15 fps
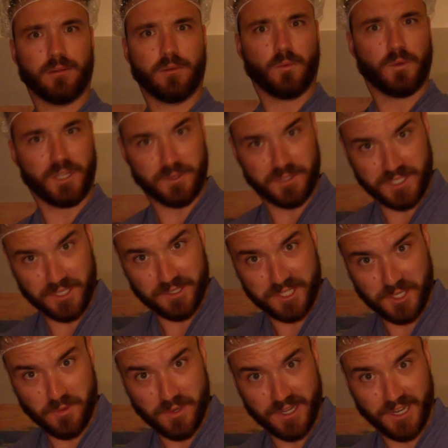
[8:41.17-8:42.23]
What are you still
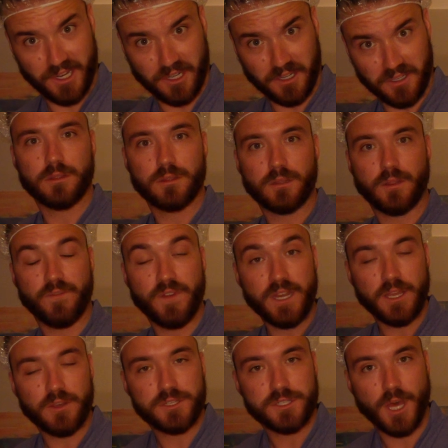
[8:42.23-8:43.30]
doing here? The
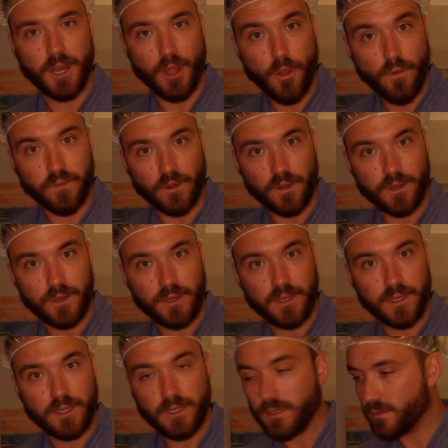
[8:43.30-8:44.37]
video's not over.
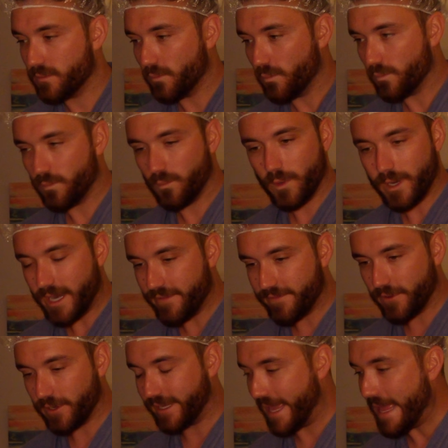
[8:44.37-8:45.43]
What did I
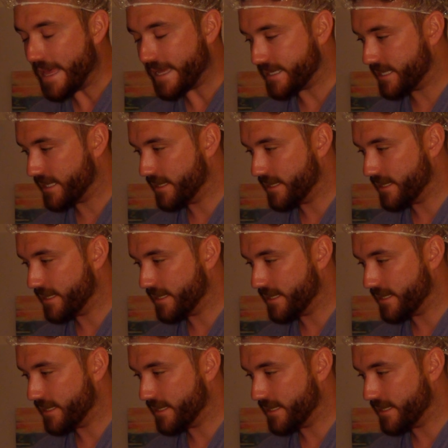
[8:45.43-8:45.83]
forget?